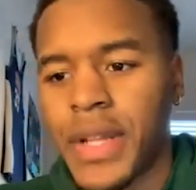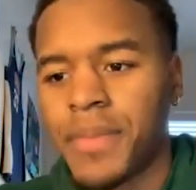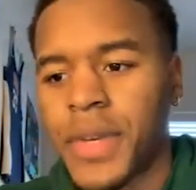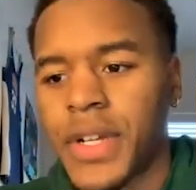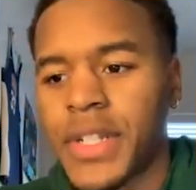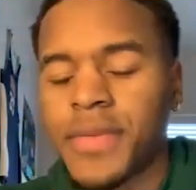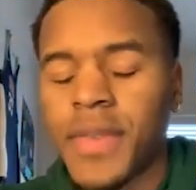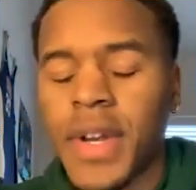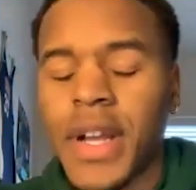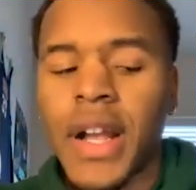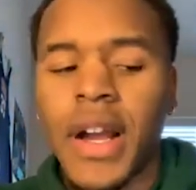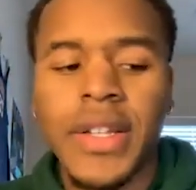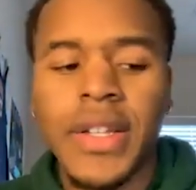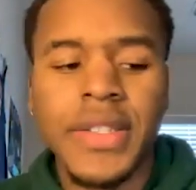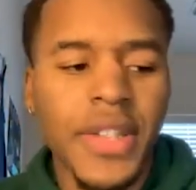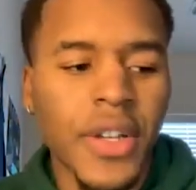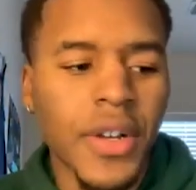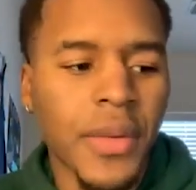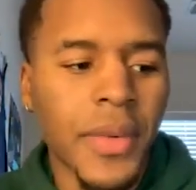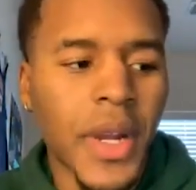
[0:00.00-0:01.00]
bunch of my
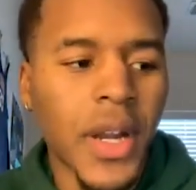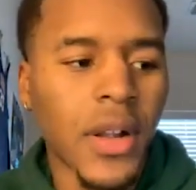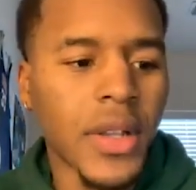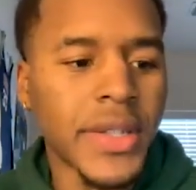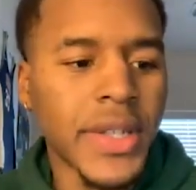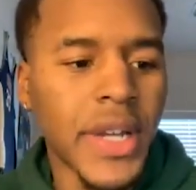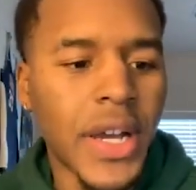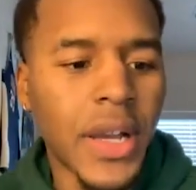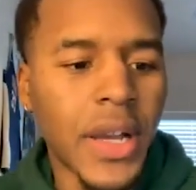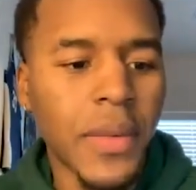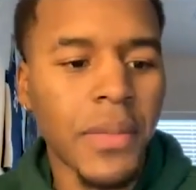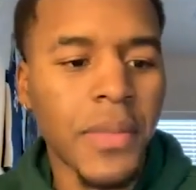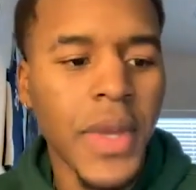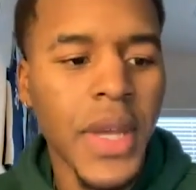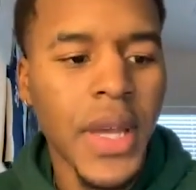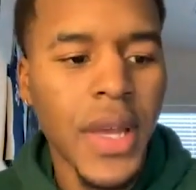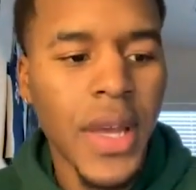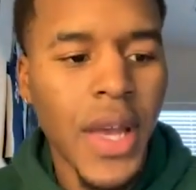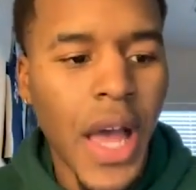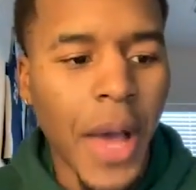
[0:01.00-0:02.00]
guys talk about it all the time
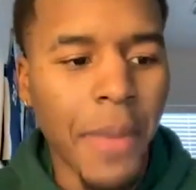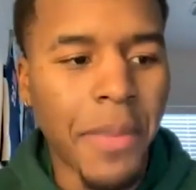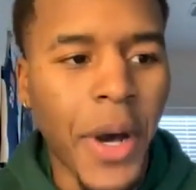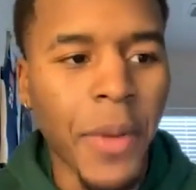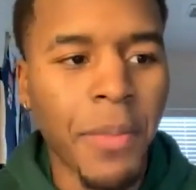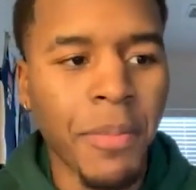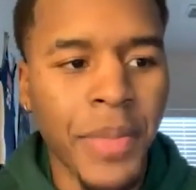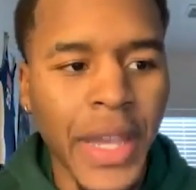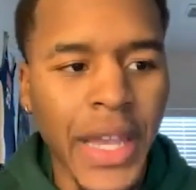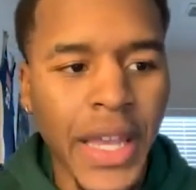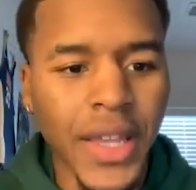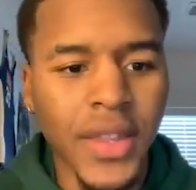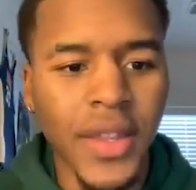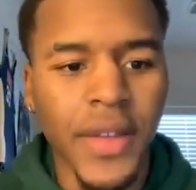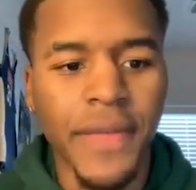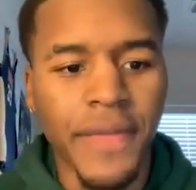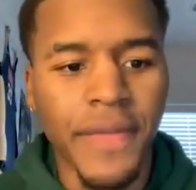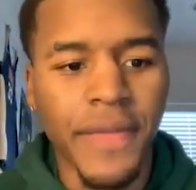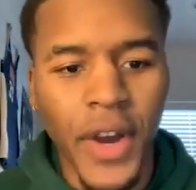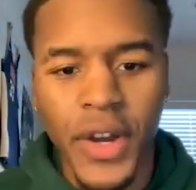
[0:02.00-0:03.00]
about
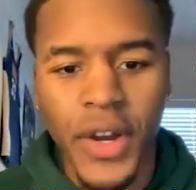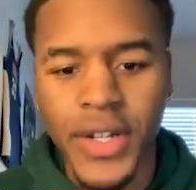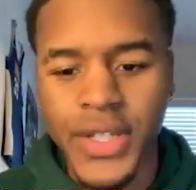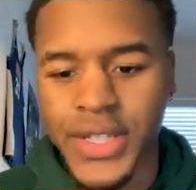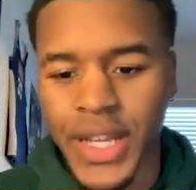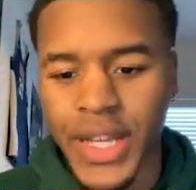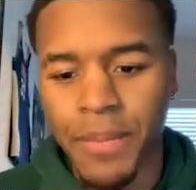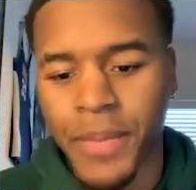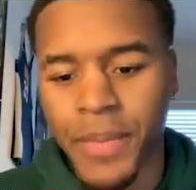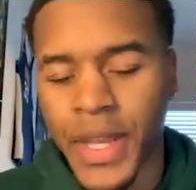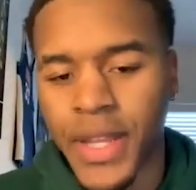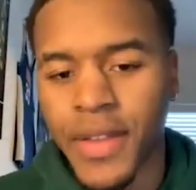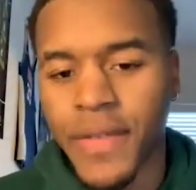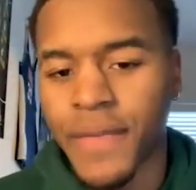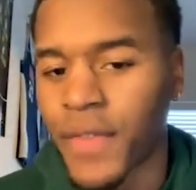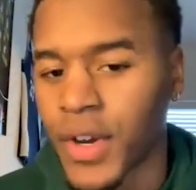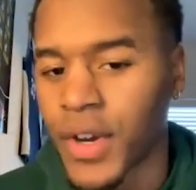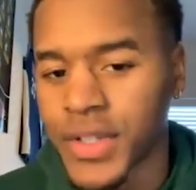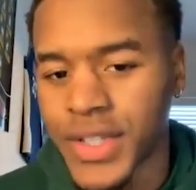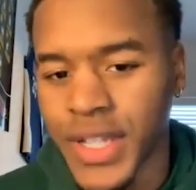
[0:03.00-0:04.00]
being the first, being
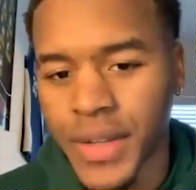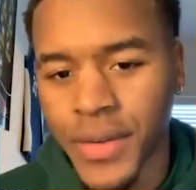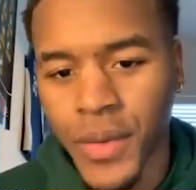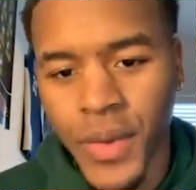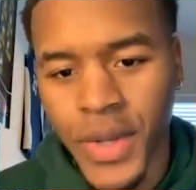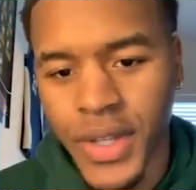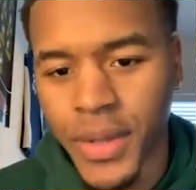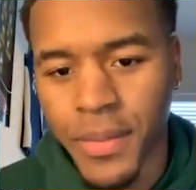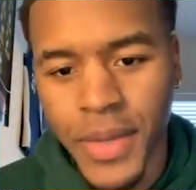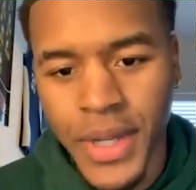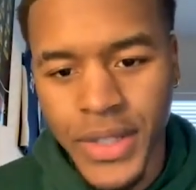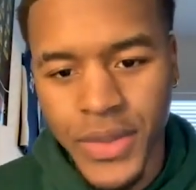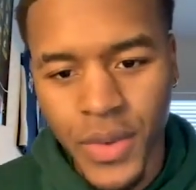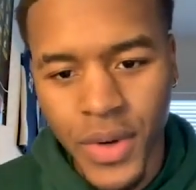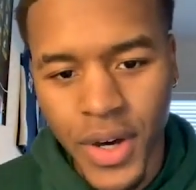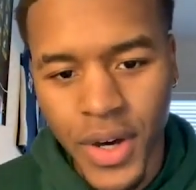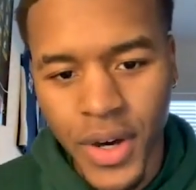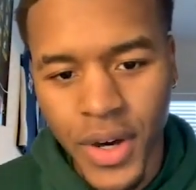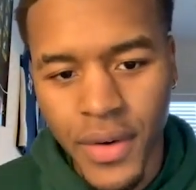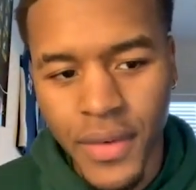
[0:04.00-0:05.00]
the first team to win the Big
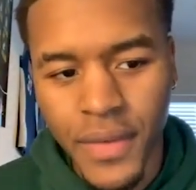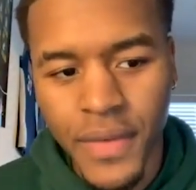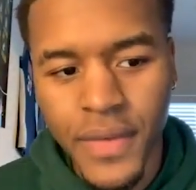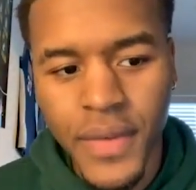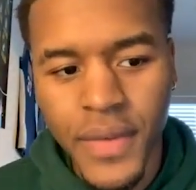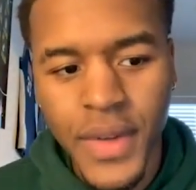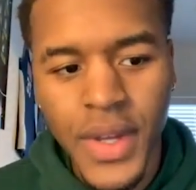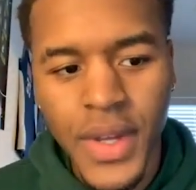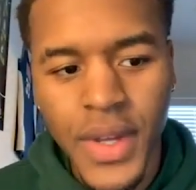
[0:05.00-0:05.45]
12,